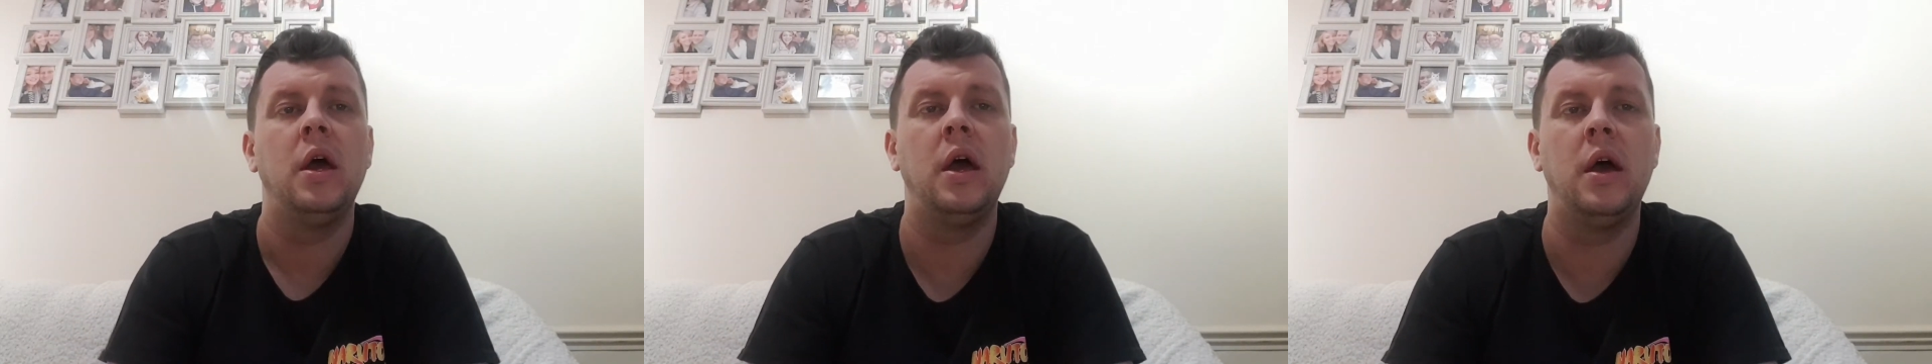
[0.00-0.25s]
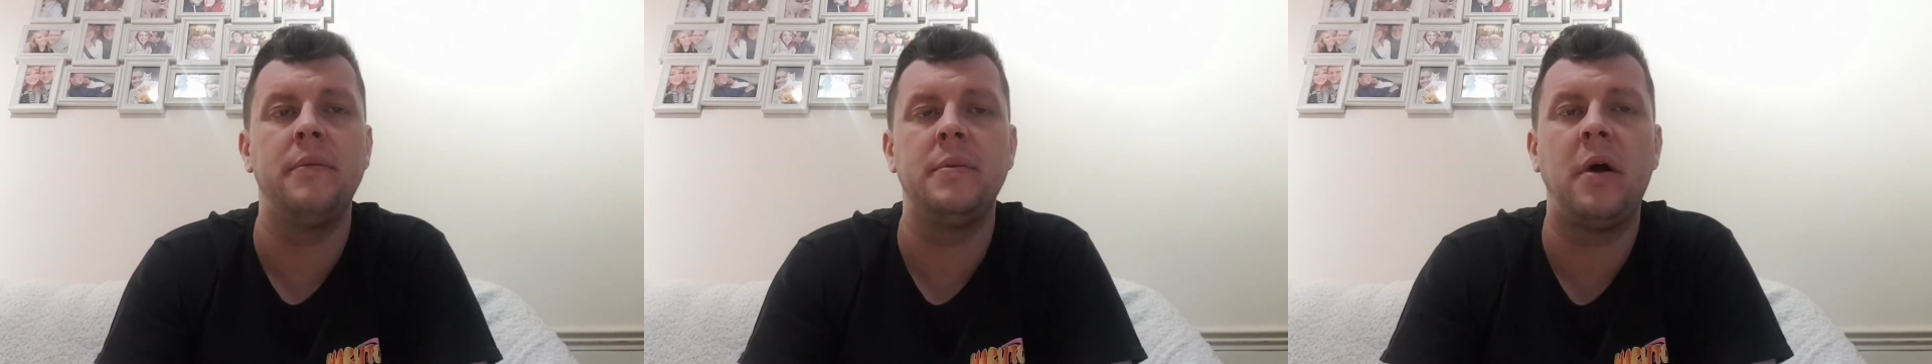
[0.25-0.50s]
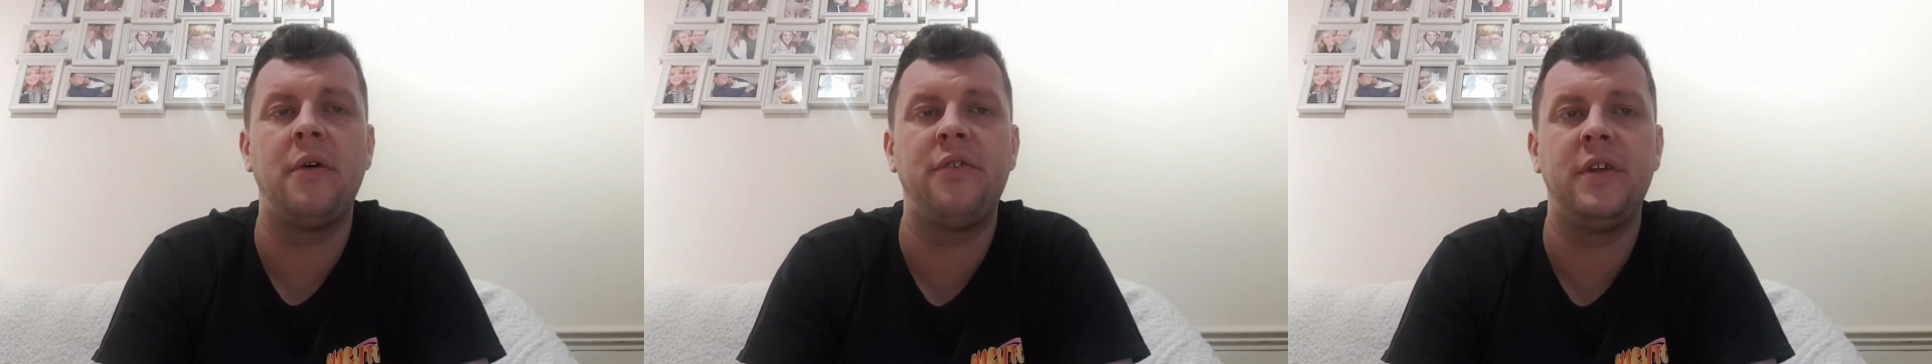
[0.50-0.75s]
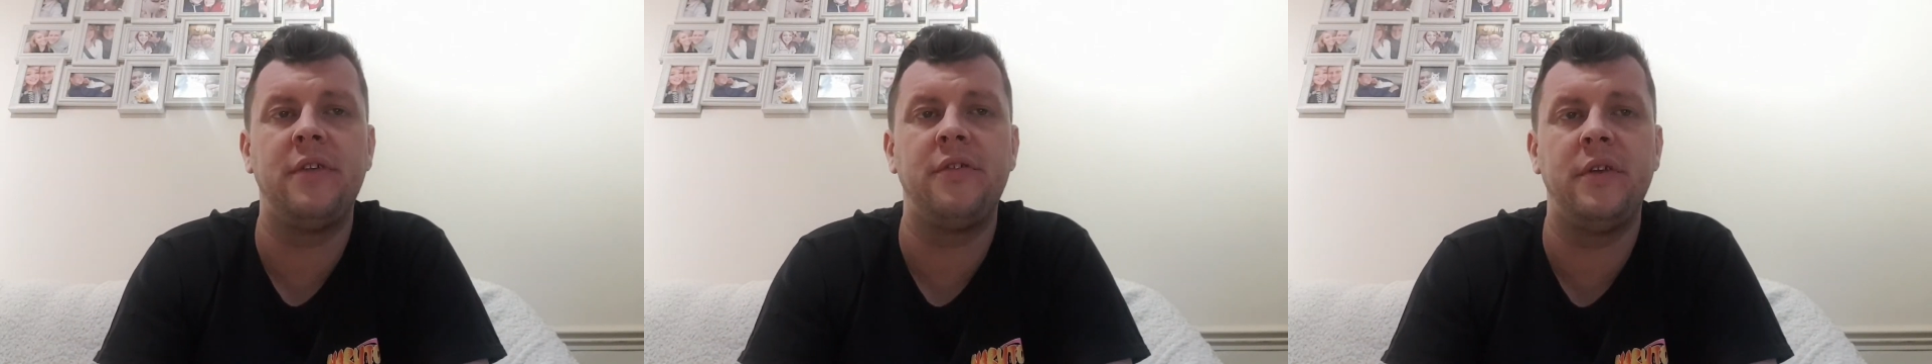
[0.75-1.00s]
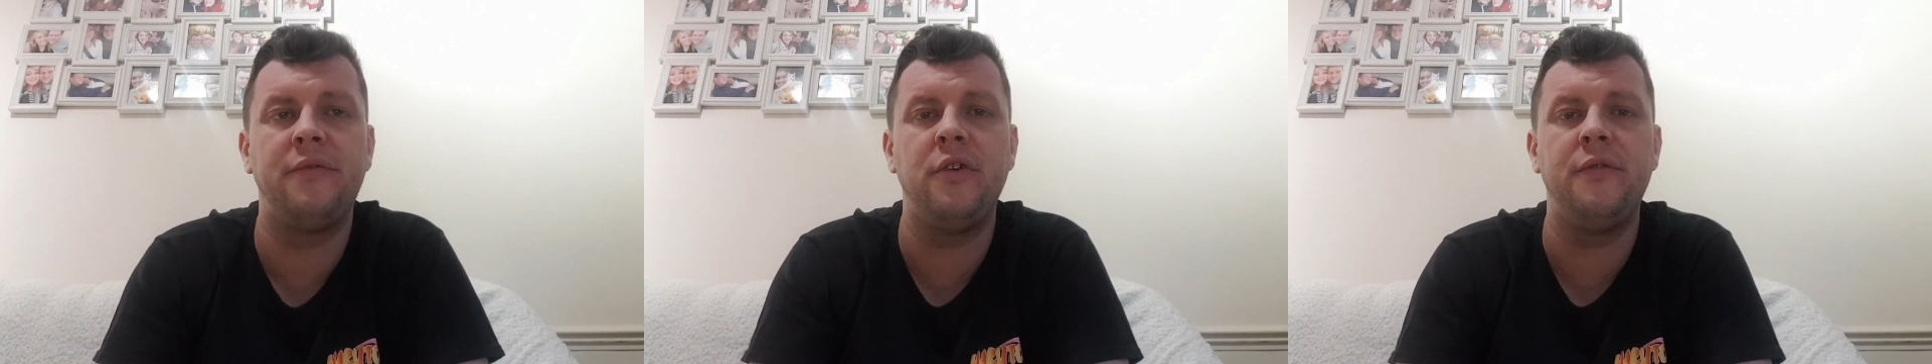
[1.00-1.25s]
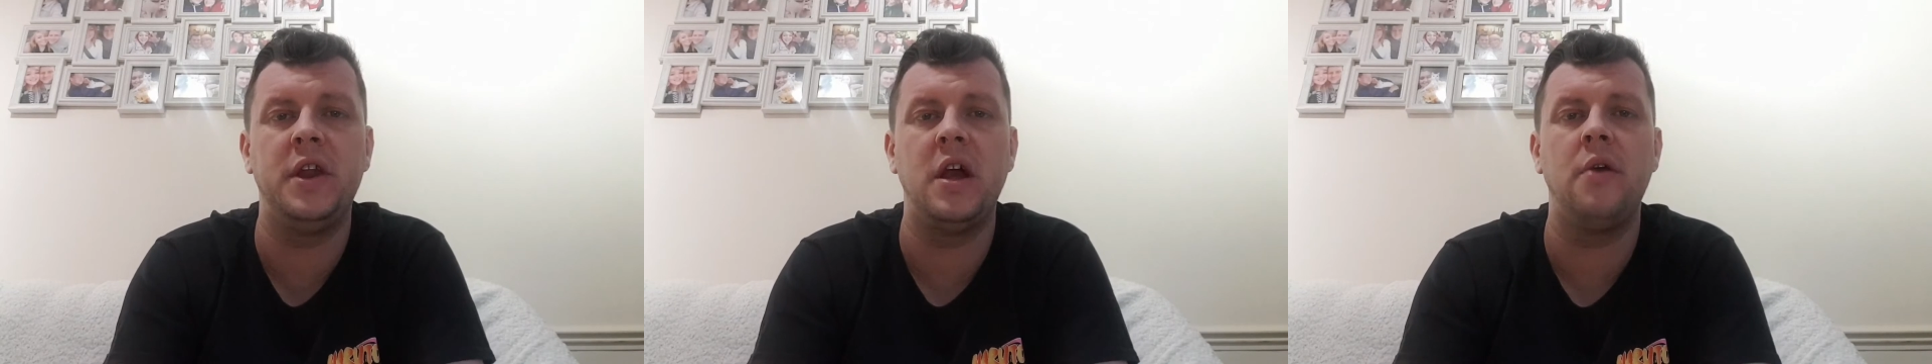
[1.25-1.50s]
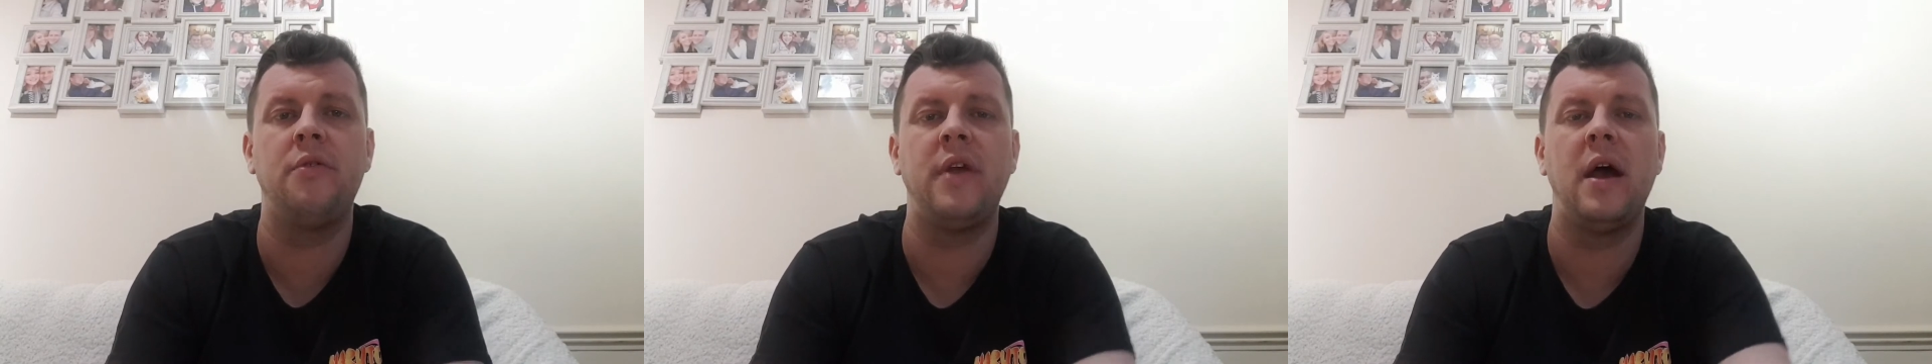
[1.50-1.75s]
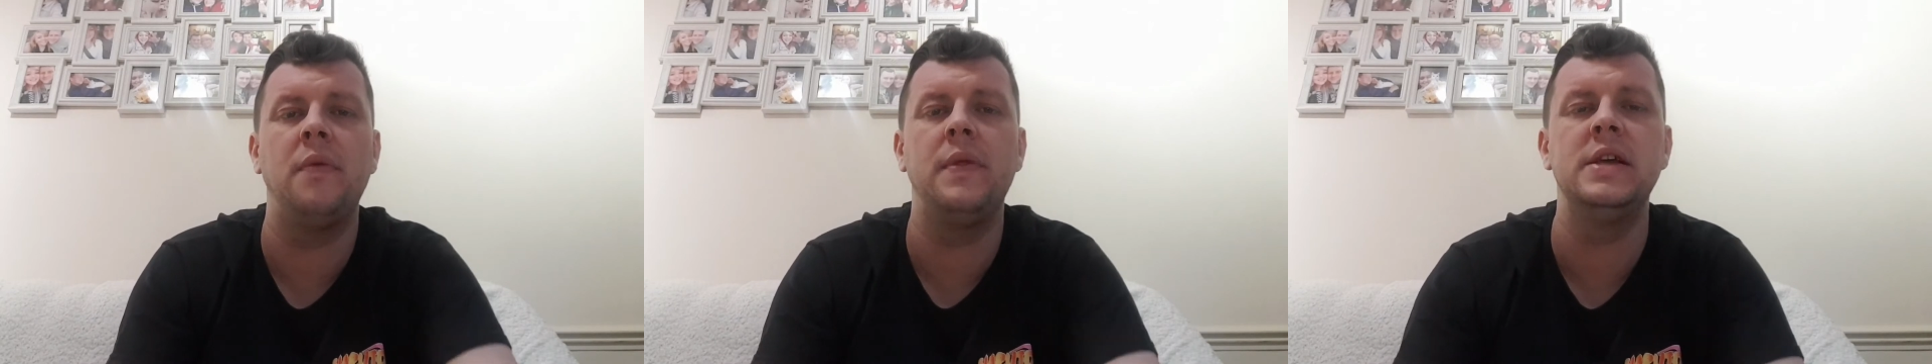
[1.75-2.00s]
You might have seen this in a few videos
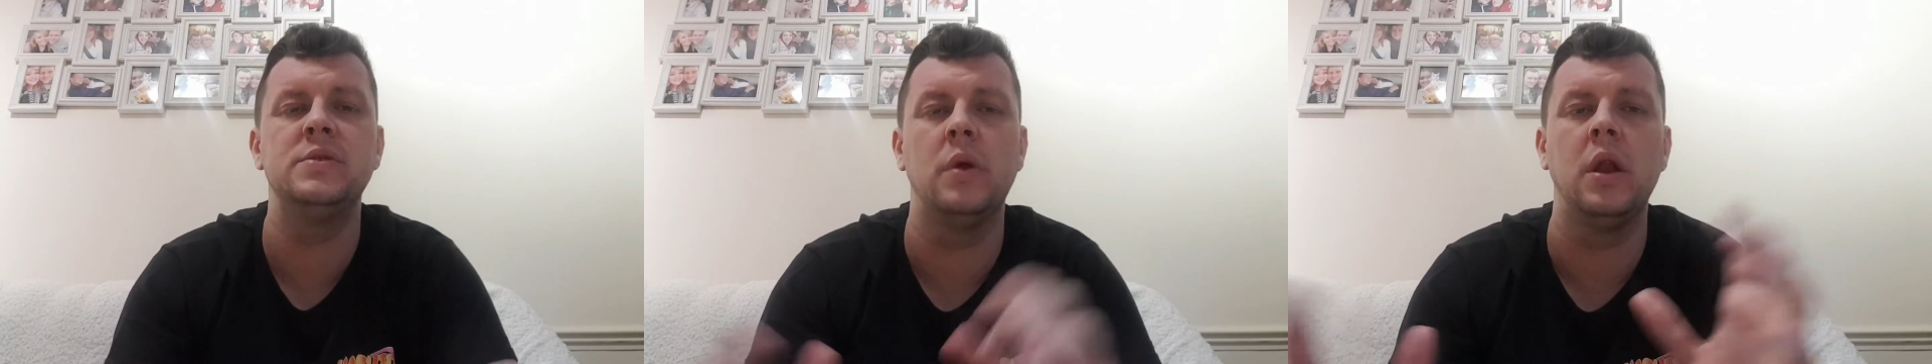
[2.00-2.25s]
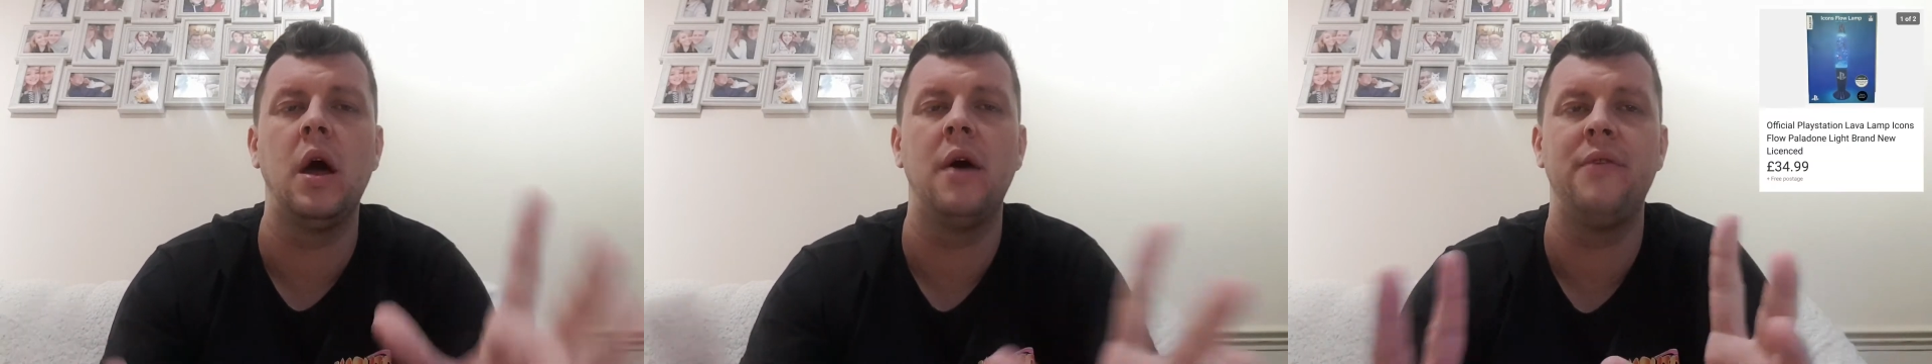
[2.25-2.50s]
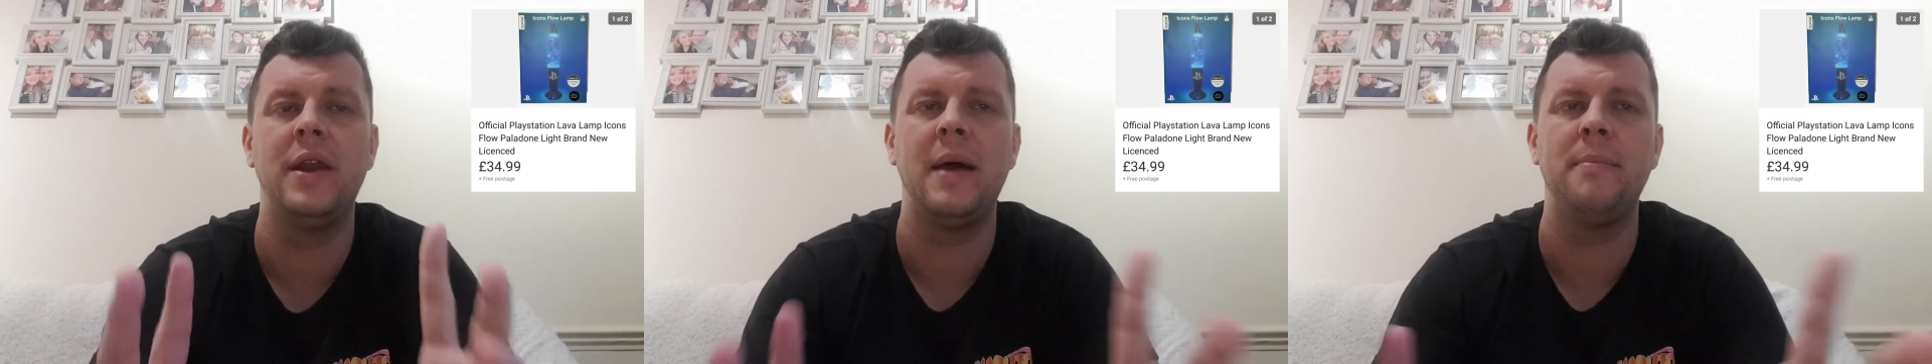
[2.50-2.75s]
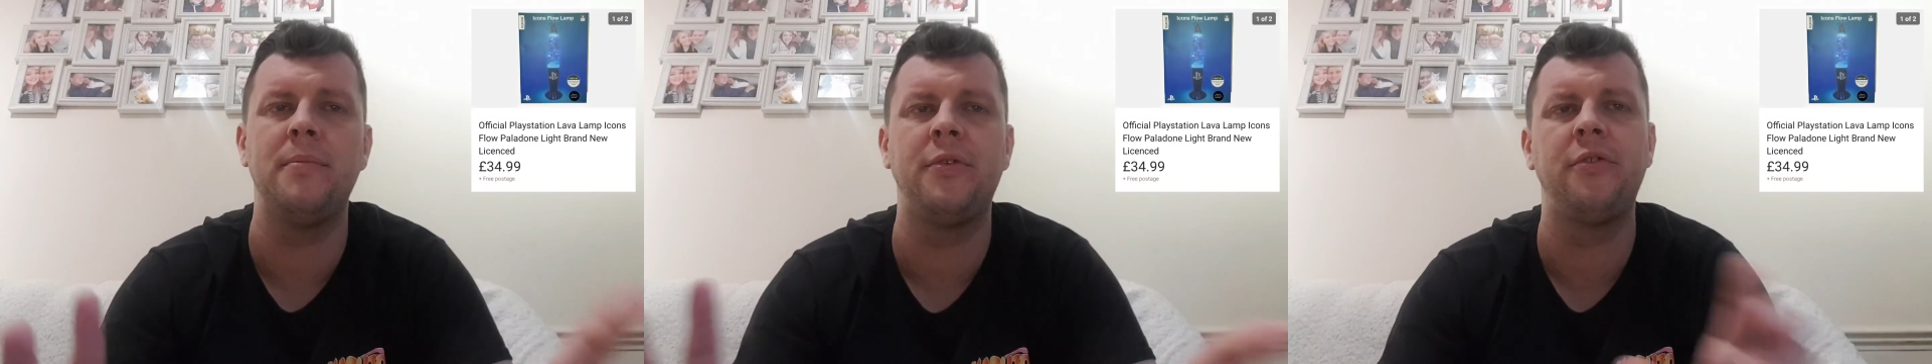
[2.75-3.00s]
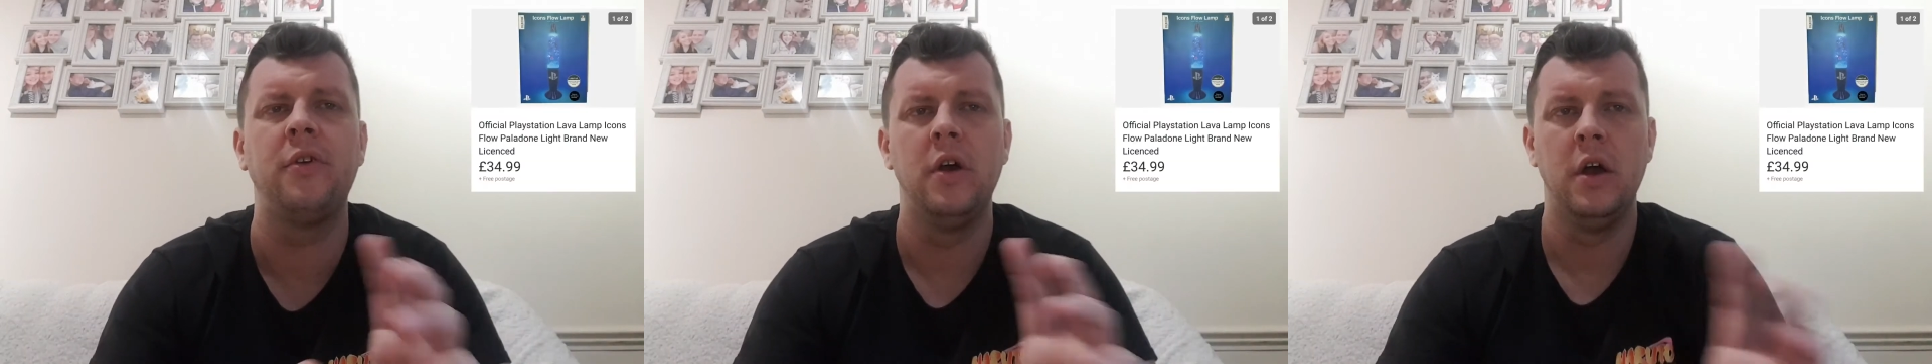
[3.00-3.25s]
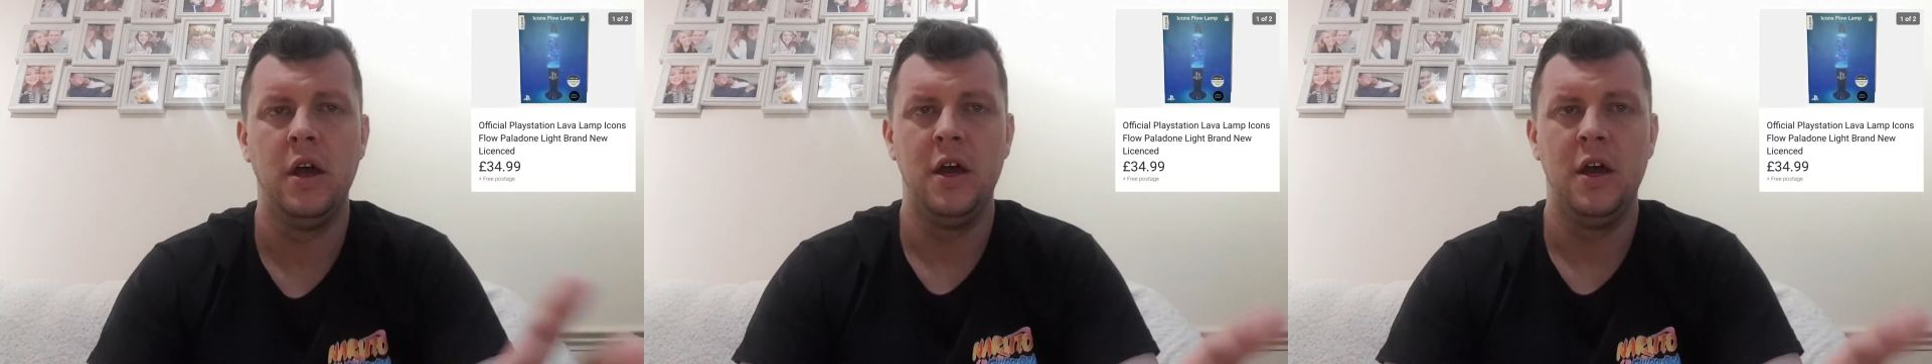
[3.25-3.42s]
now. These were lava lamps,